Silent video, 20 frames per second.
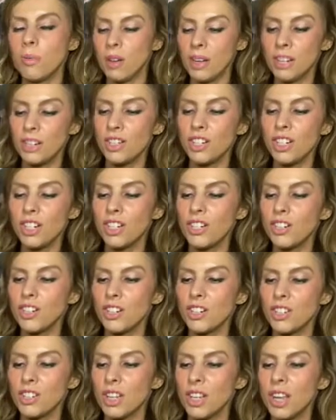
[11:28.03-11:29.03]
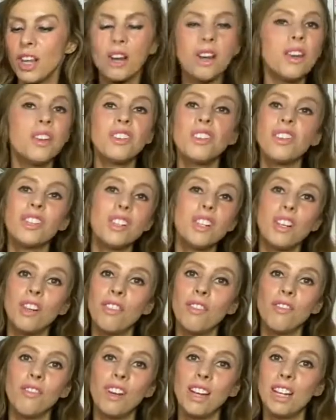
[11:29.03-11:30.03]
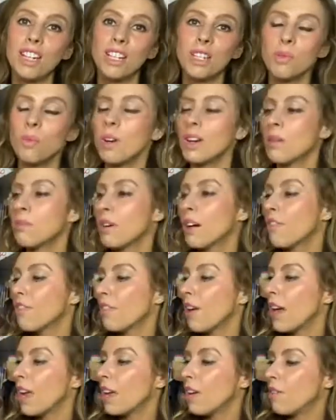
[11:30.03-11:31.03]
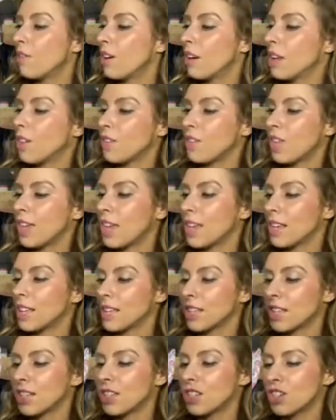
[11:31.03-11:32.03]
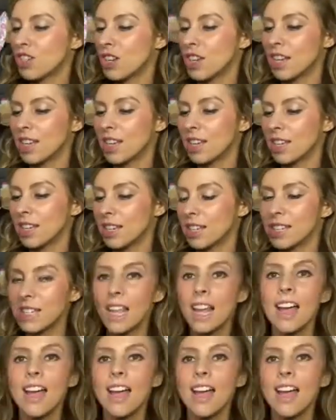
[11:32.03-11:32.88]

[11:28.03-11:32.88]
and she's just just lovely. She's one of my favourite things, she is.